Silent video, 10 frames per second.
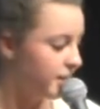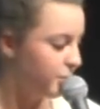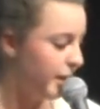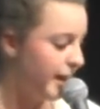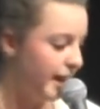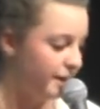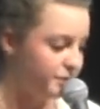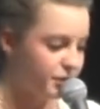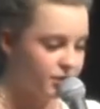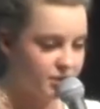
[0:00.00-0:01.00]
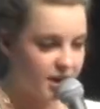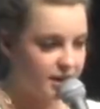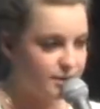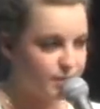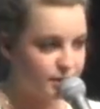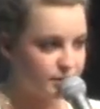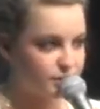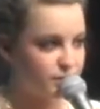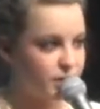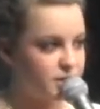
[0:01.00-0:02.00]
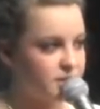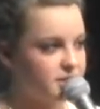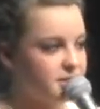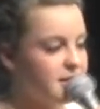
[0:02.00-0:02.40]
right after they're talking about this verse,